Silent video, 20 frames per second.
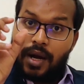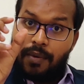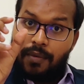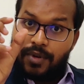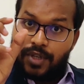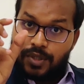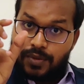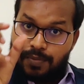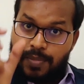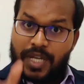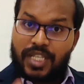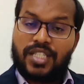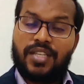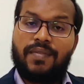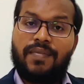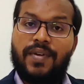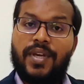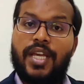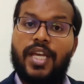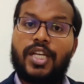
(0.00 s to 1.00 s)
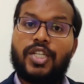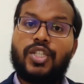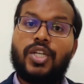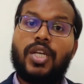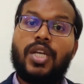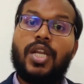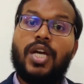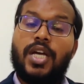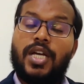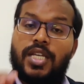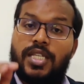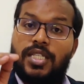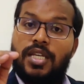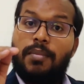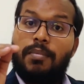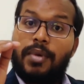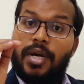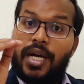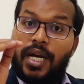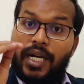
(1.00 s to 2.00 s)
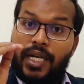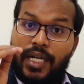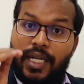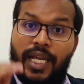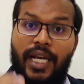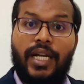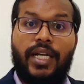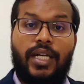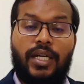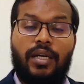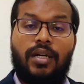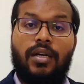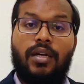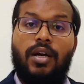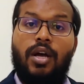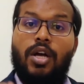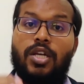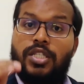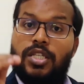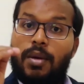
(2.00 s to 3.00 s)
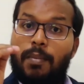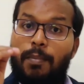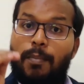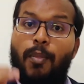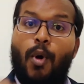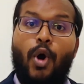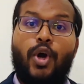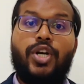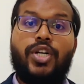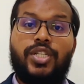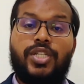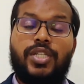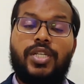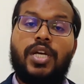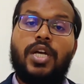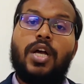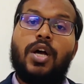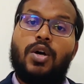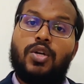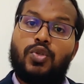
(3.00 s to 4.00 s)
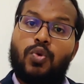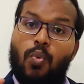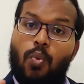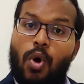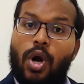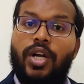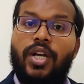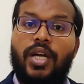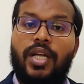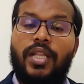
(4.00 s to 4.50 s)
specification, some content, some points. So what are